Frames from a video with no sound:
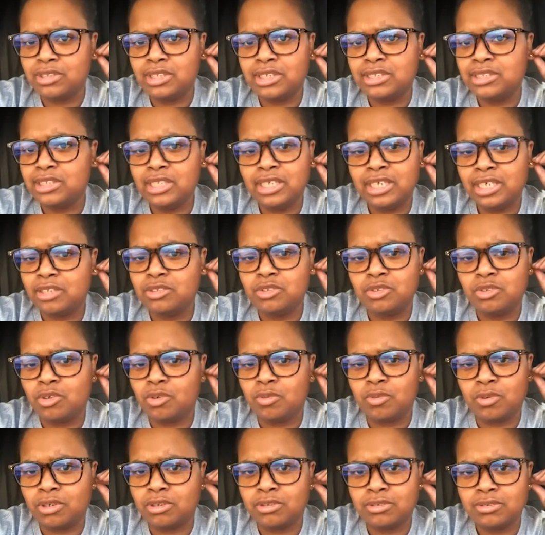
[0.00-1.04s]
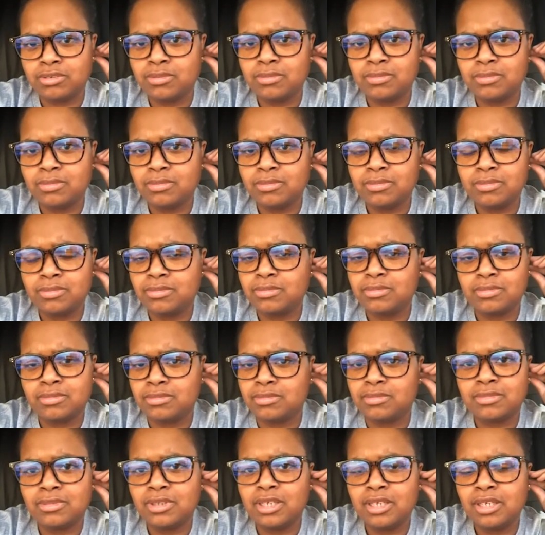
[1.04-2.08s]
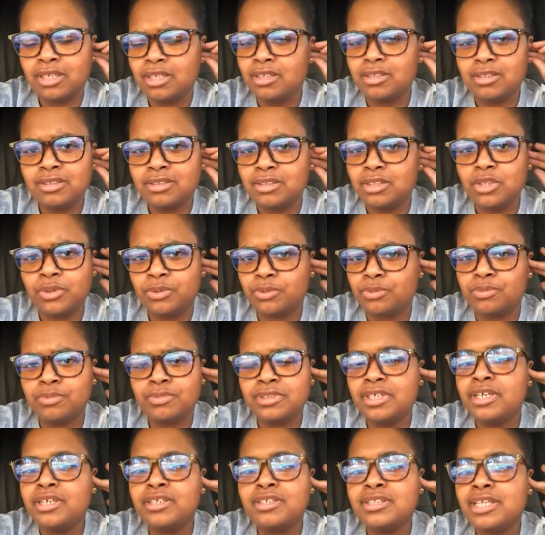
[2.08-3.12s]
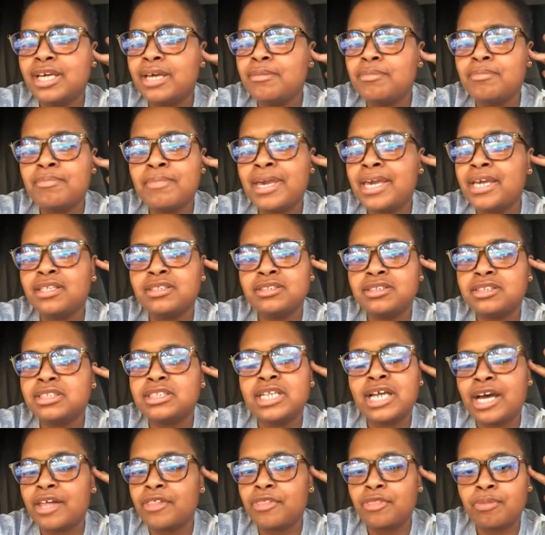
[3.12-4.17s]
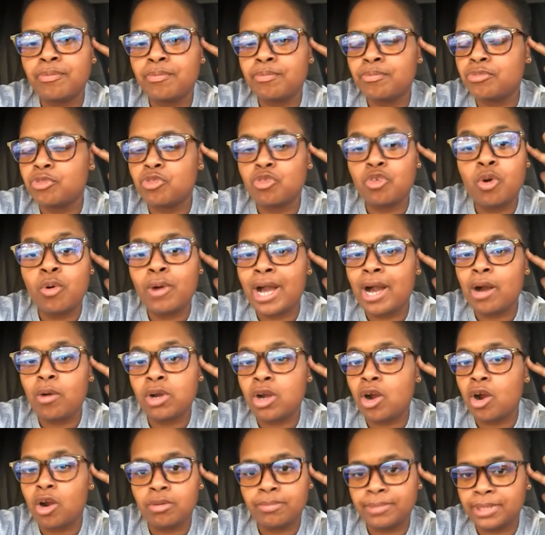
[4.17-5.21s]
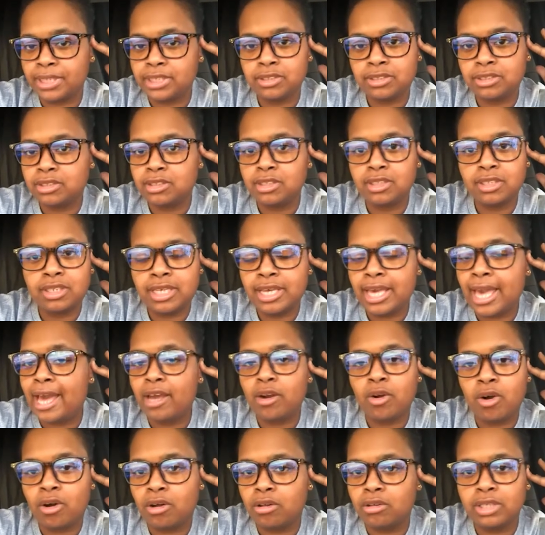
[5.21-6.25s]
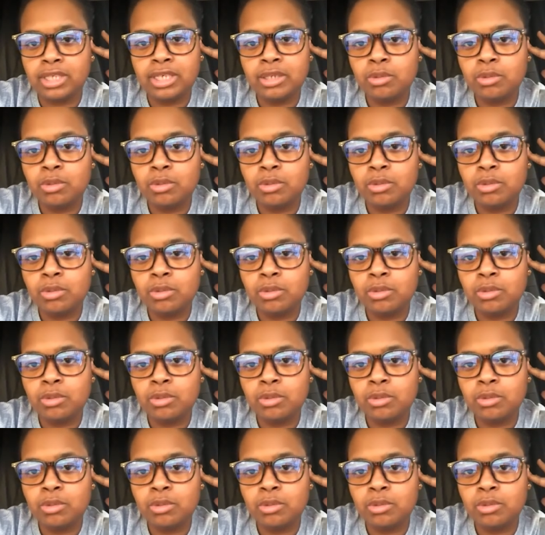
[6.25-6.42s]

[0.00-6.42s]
Jay Z can't do no wrong. Mm-mm. No, that that man does not throw out garbage at all.